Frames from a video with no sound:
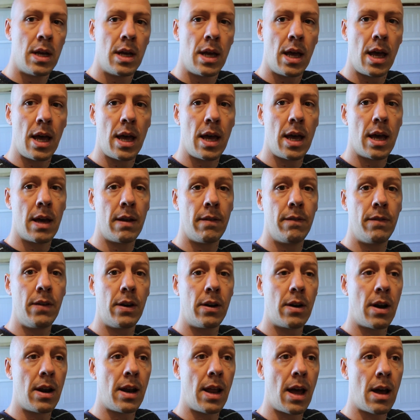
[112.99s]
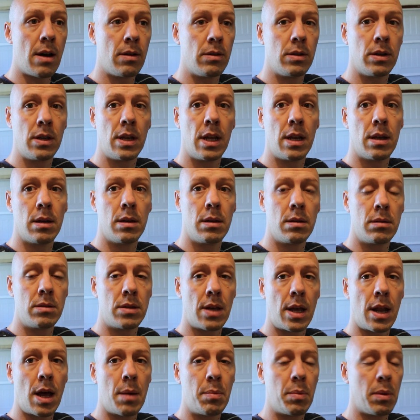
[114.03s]
and figure out how to get it
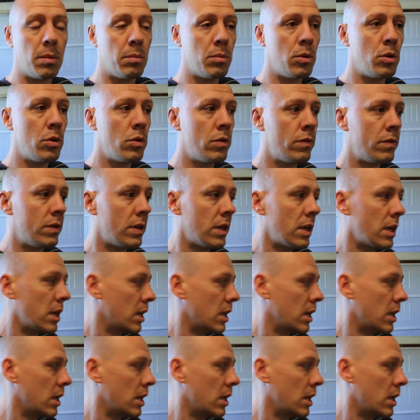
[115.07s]
set up and moved.